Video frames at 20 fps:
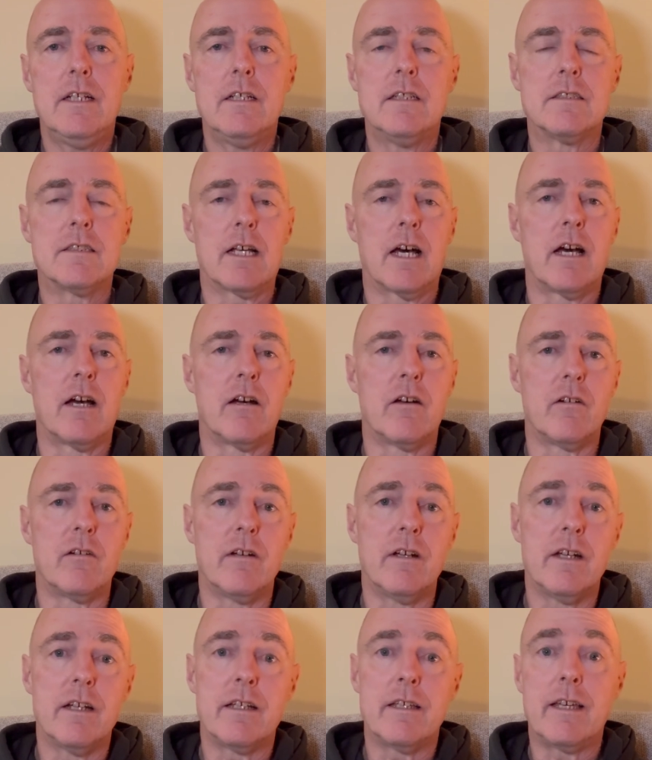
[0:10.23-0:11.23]
So
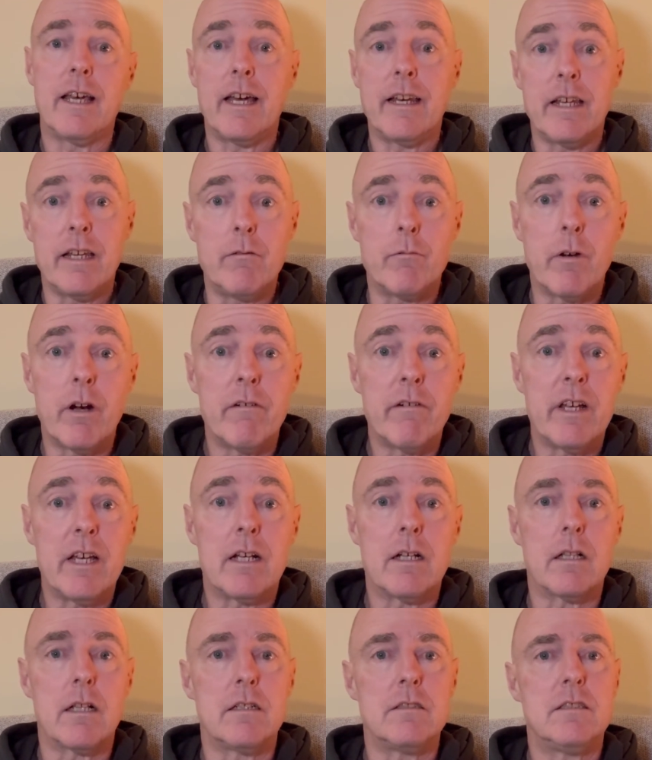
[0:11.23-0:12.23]
getting very
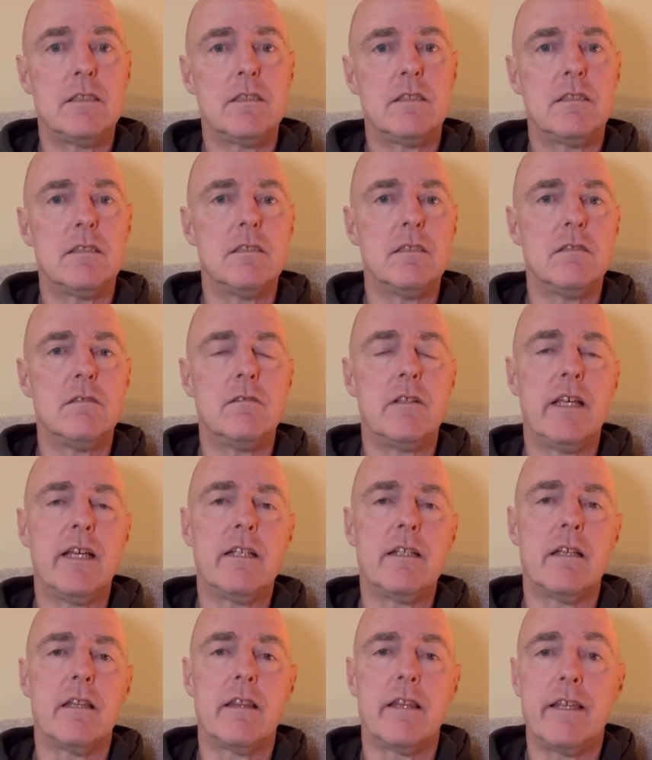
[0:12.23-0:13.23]
close to the
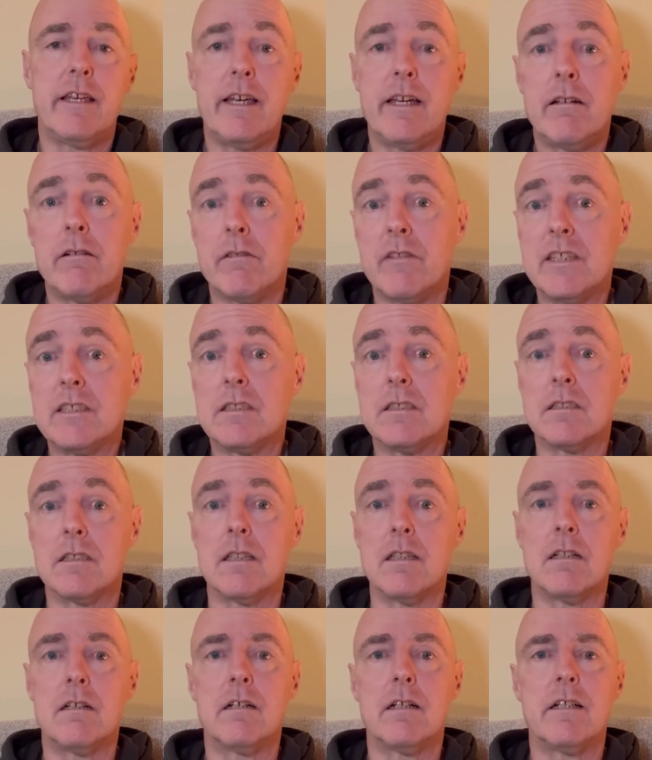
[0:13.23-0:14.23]
end of the year, and this is
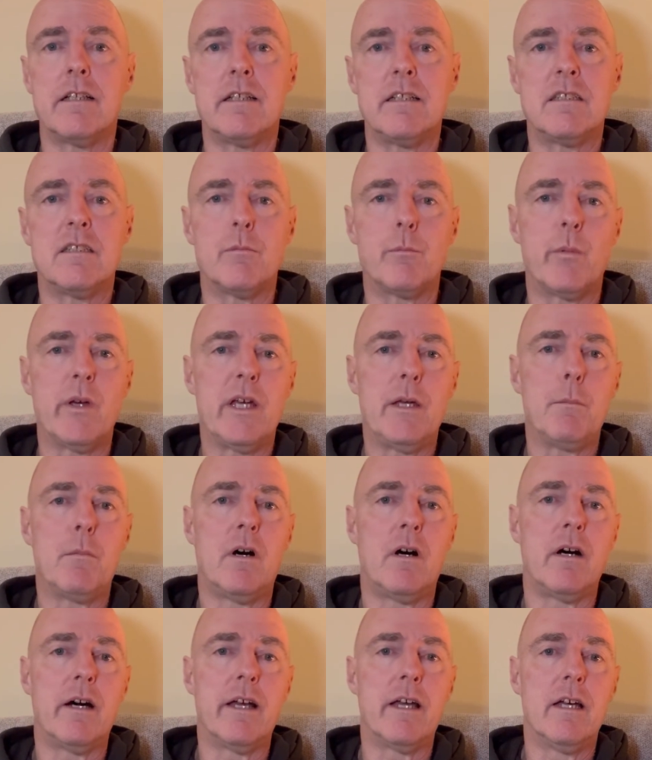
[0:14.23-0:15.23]
likely to be
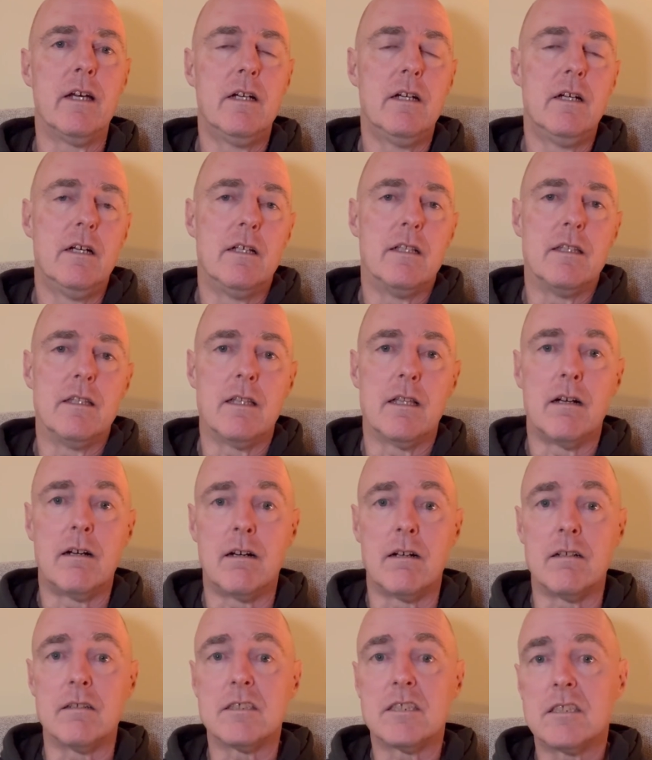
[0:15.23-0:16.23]
my
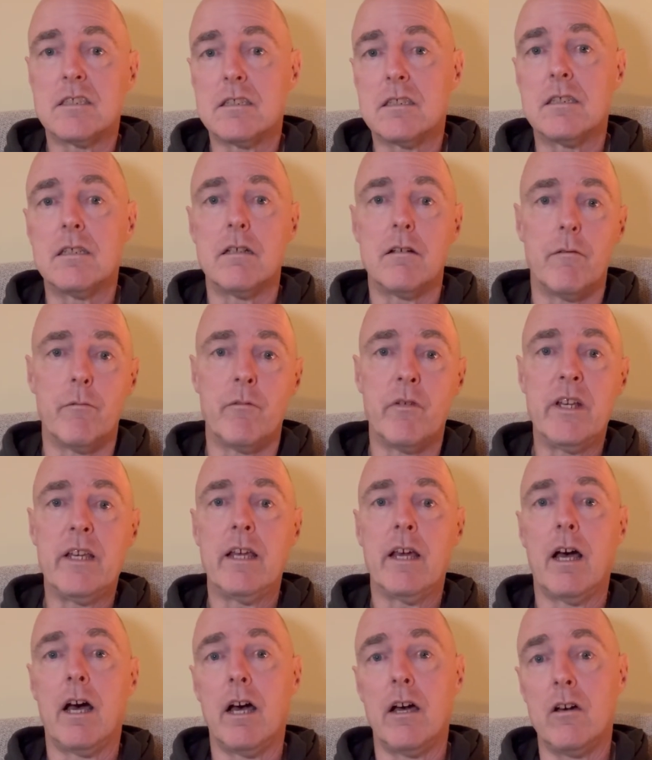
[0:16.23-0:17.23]
last
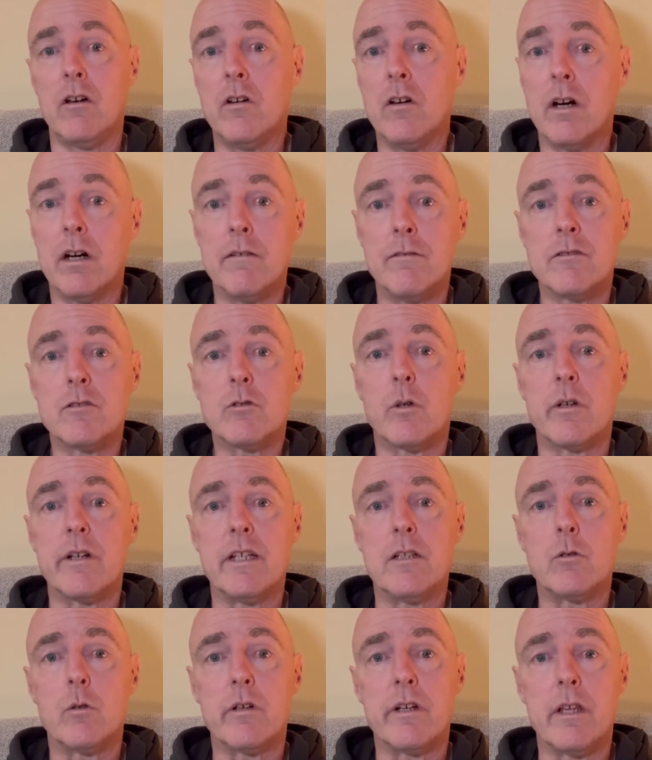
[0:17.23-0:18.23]
video of
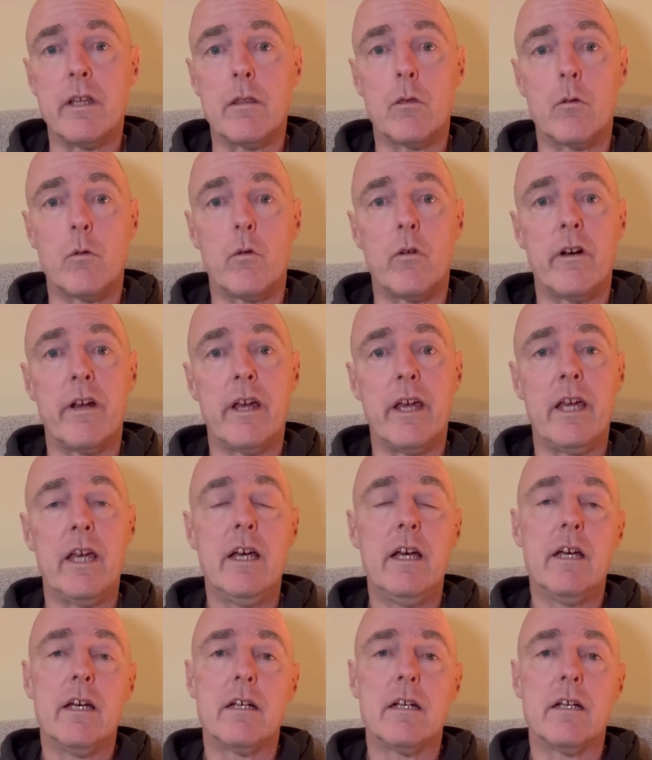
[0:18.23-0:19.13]
2023.